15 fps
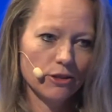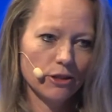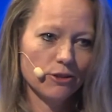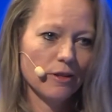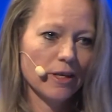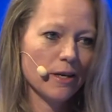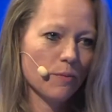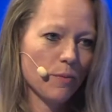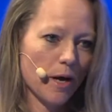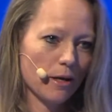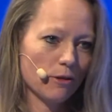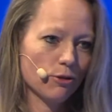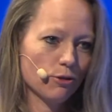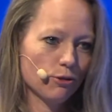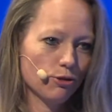Just think
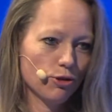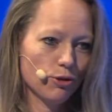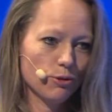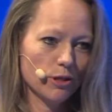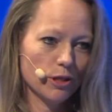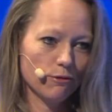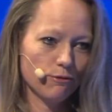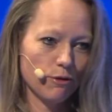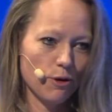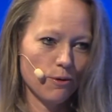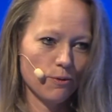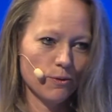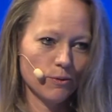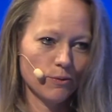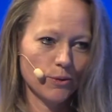back to the 2G
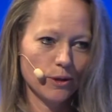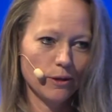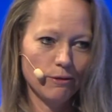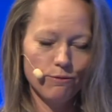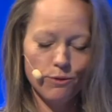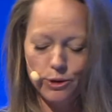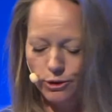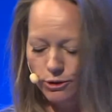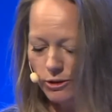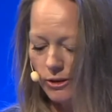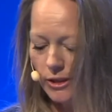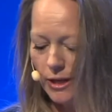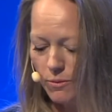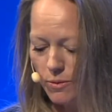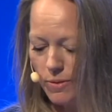phone with the
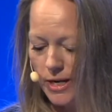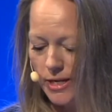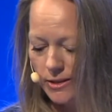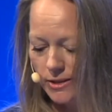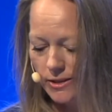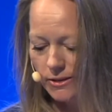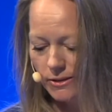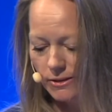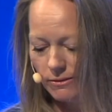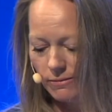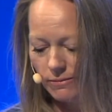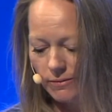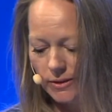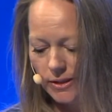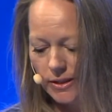voice
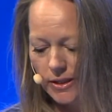capabilities.